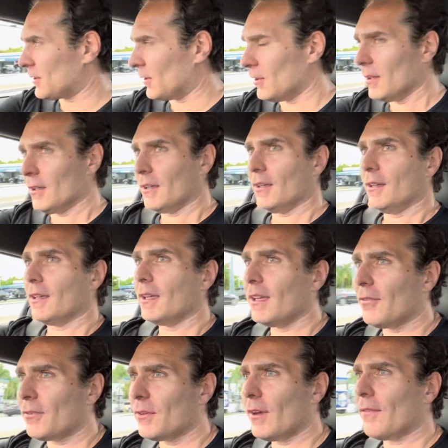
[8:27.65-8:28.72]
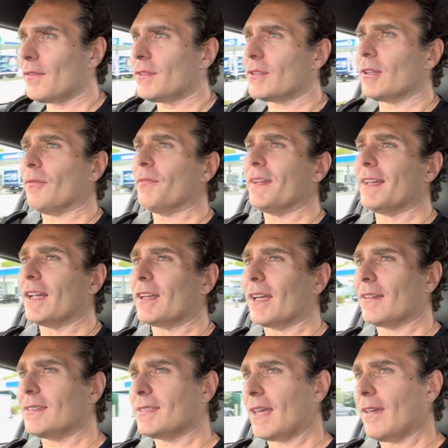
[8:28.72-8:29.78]
So if you have something that
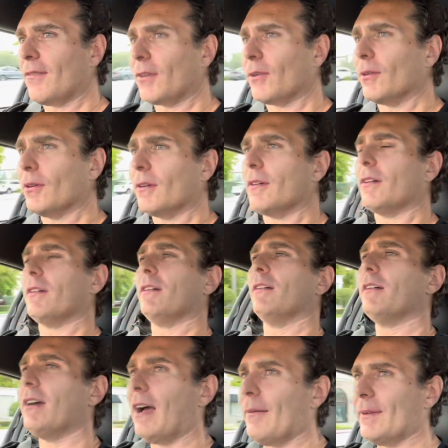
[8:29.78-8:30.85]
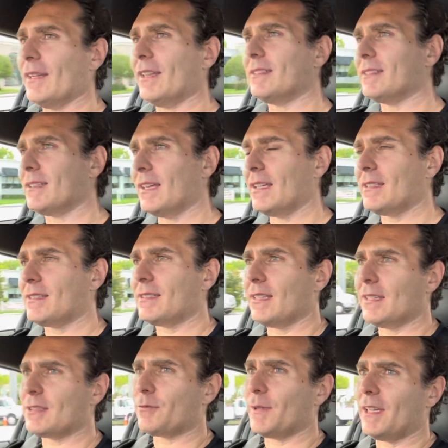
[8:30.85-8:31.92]
can save you, I mean,
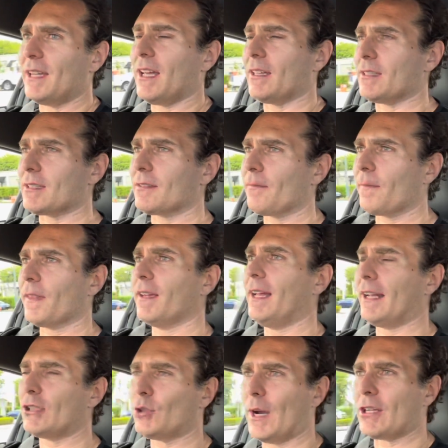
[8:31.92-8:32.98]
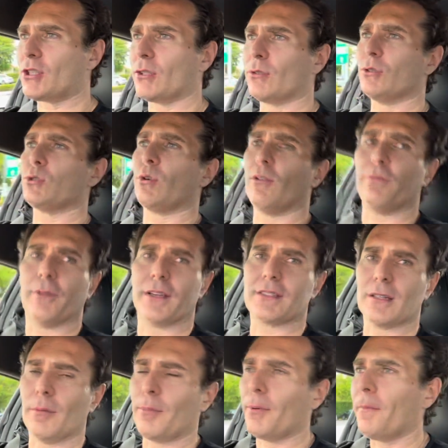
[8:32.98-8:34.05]
it's really nice, like traction control, for
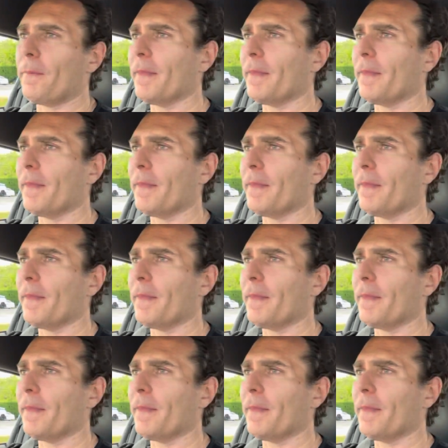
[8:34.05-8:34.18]
example.